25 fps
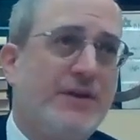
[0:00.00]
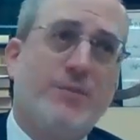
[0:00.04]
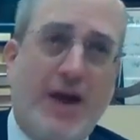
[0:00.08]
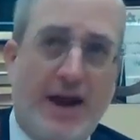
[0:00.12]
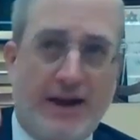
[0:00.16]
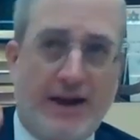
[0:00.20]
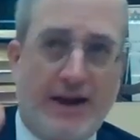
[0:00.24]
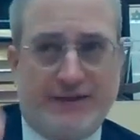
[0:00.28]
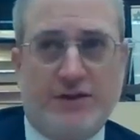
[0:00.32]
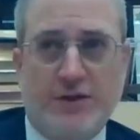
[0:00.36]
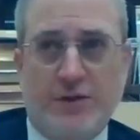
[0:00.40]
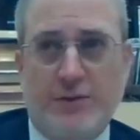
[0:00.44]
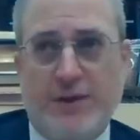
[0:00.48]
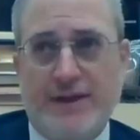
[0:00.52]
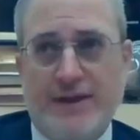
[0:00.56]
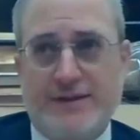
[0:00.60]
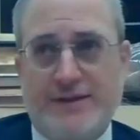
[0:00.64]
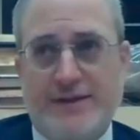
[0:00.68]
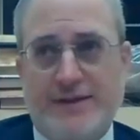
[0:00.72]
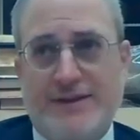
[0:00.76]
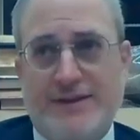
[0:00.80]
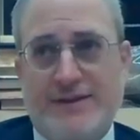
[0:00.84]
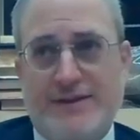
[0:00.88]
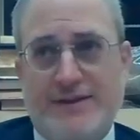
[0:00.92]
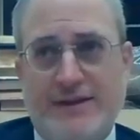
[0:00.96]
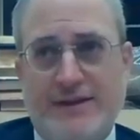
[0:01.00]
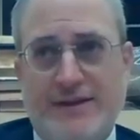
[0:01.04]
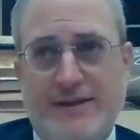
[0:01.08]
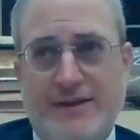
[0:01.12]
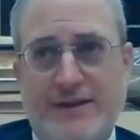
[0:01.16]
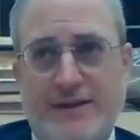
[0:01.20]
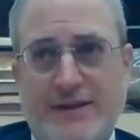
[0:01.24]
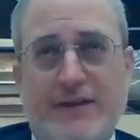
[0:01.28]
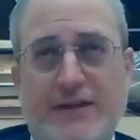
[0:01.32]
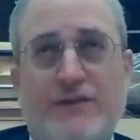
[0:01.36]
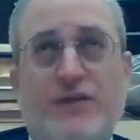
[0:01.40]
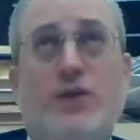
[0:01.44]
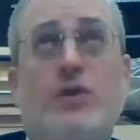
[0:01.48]
practical reasons,
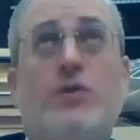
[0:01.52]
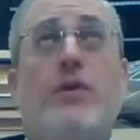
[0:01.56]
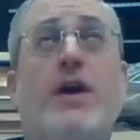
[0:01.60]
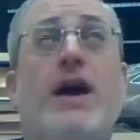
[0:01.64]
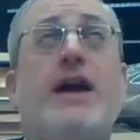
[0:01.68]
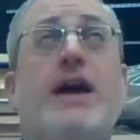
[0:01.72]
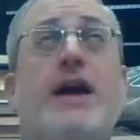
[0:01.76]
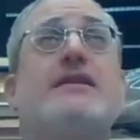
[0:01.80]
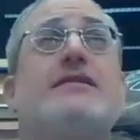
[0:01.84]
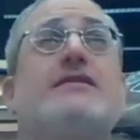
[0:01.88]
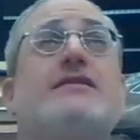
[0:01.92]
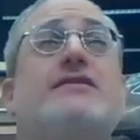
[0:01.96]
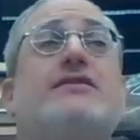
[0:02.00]
for great